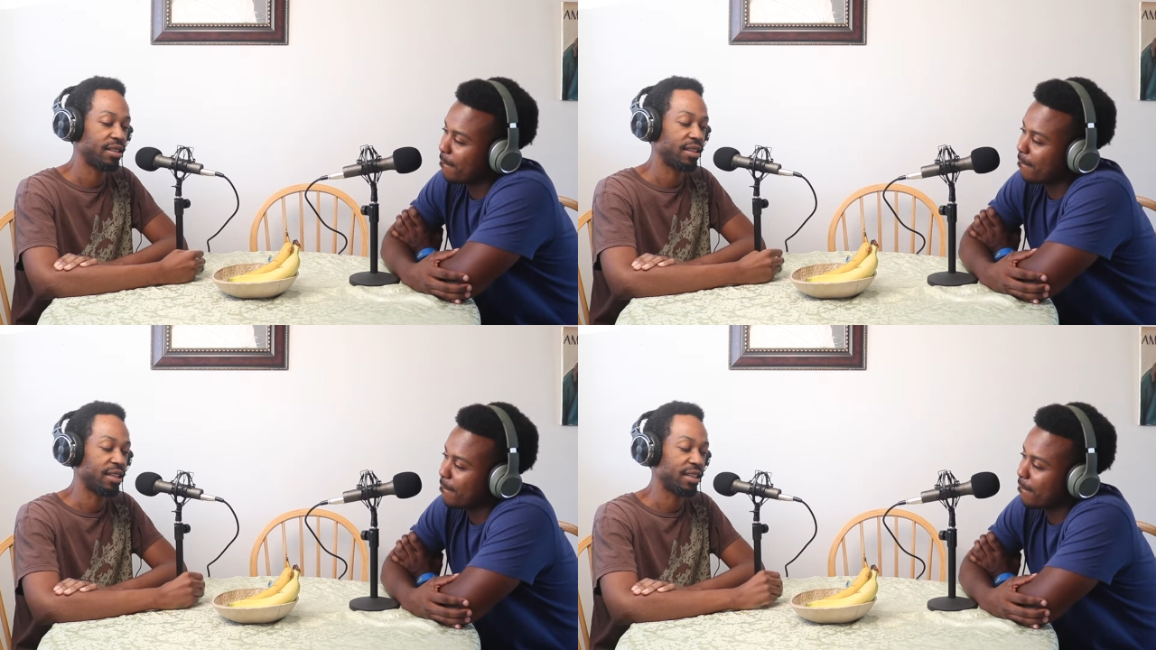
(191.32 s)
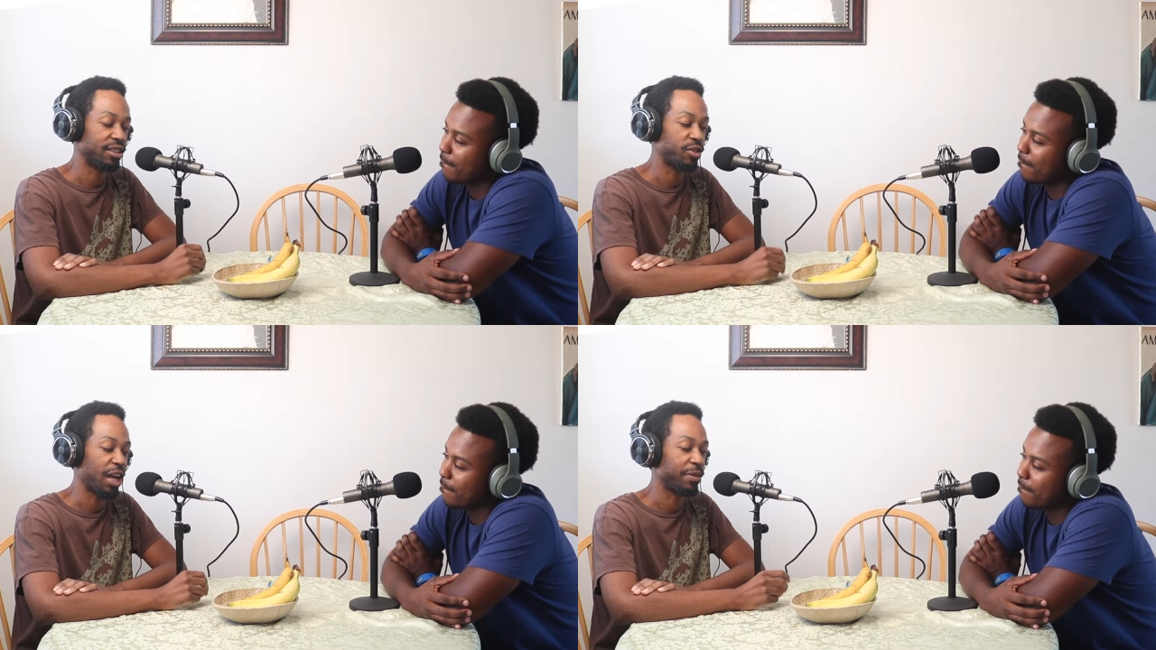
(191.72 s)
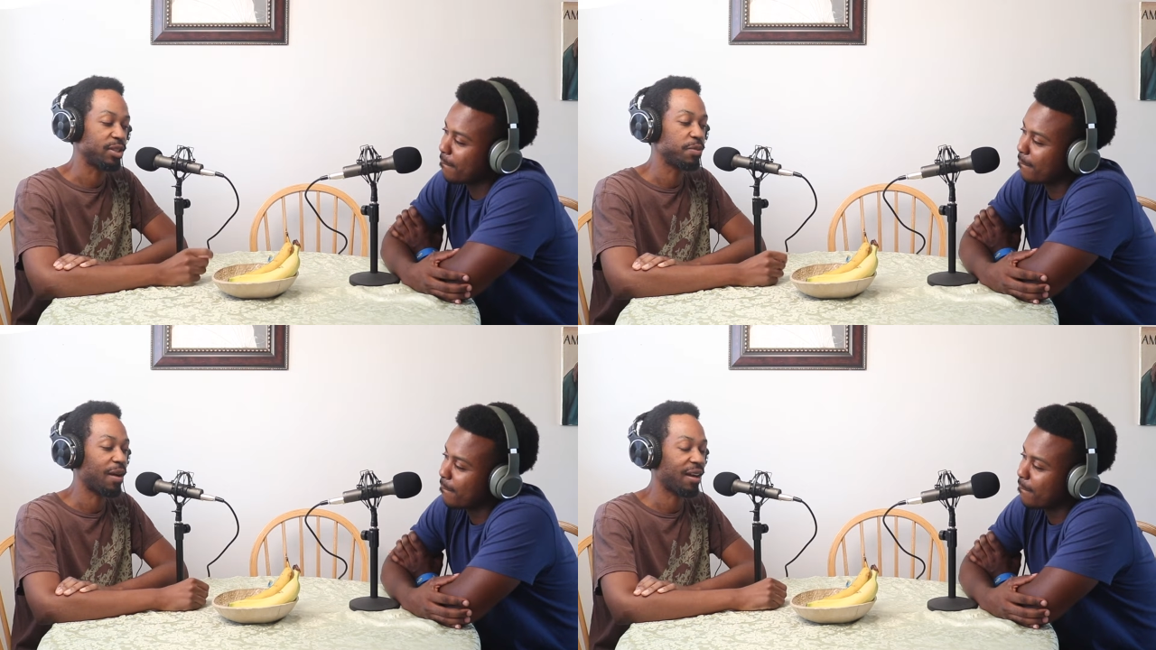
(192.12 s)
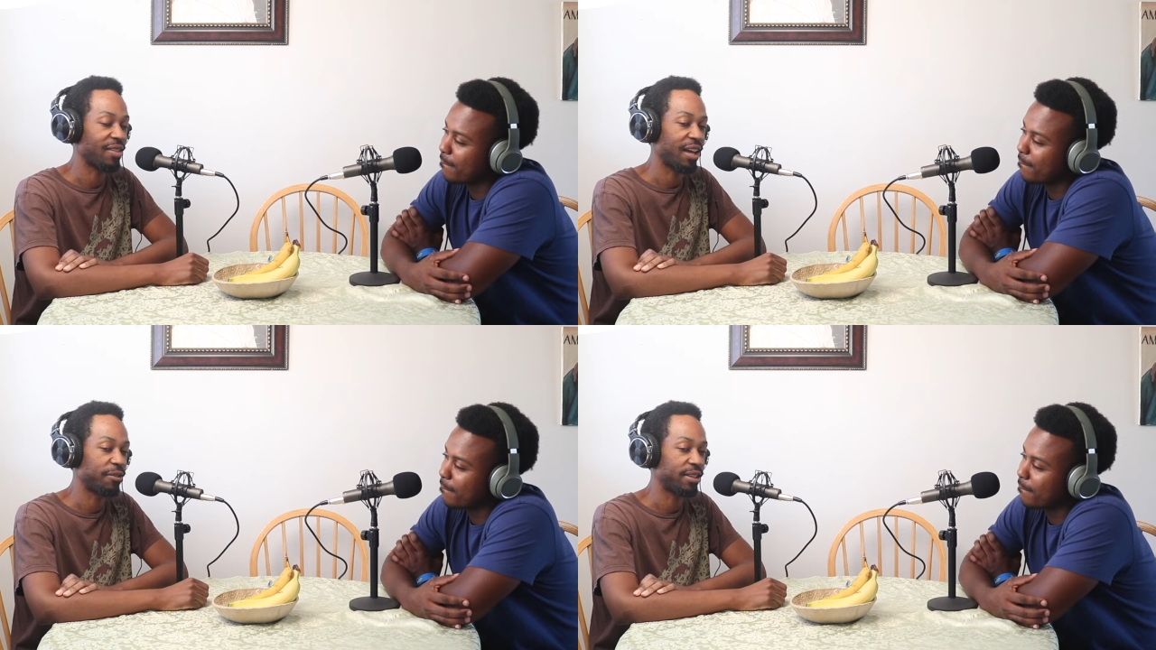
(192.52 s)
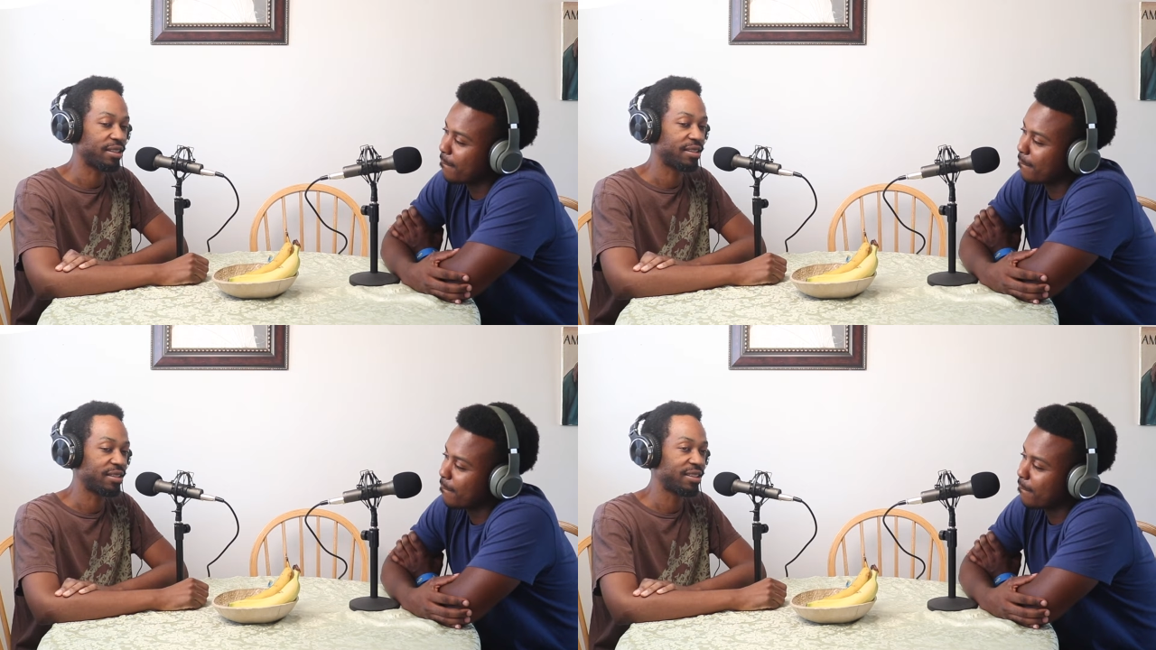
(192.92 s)
Speaker 1: the track with Tupac on that one.
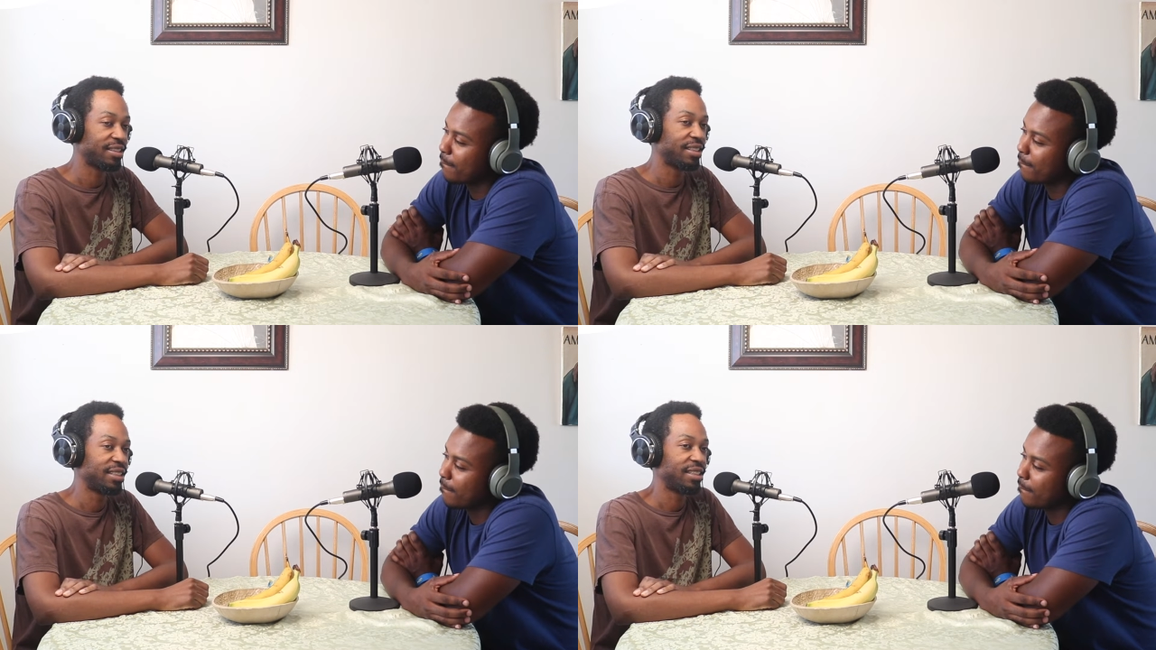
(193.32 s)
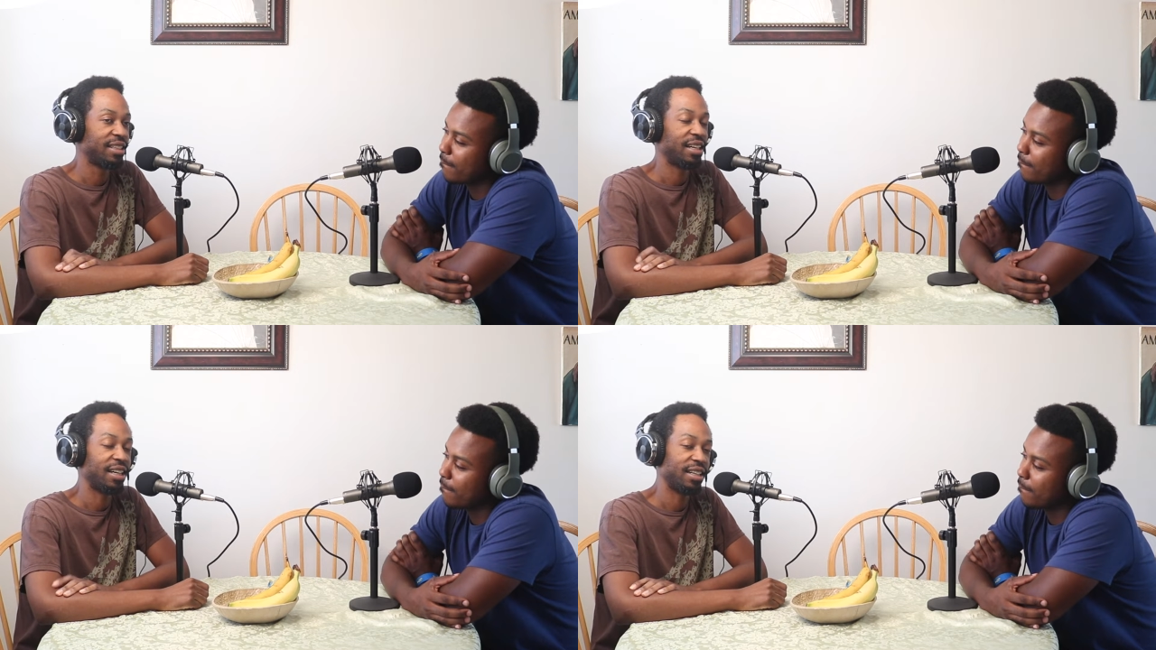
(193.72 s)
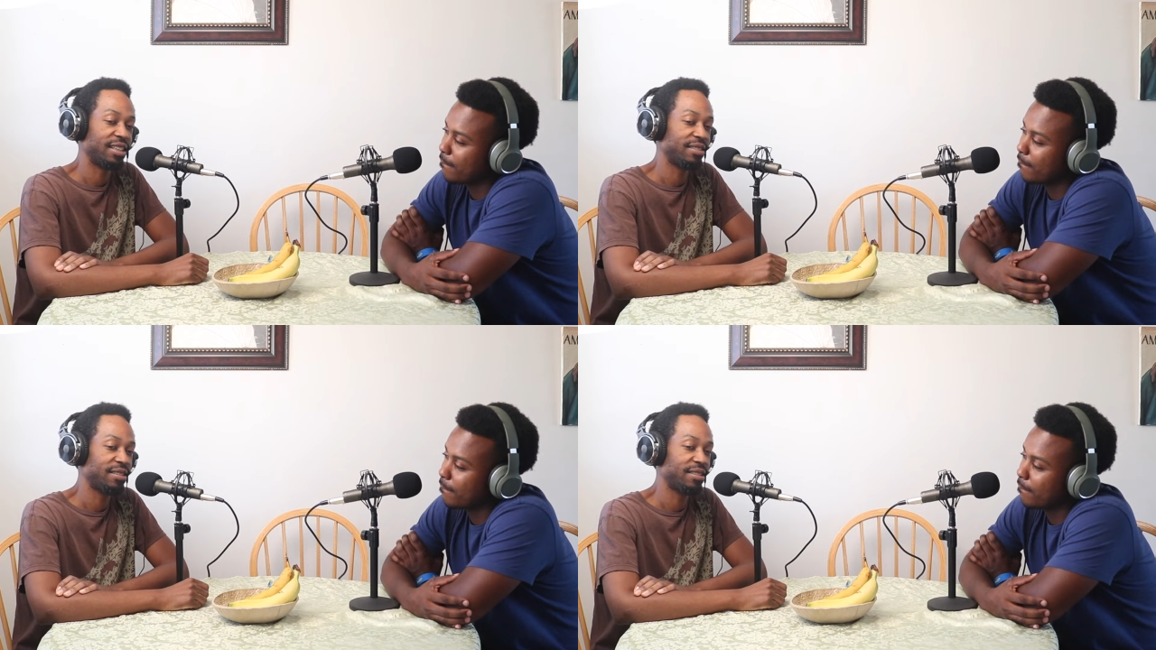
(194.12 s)
Uh,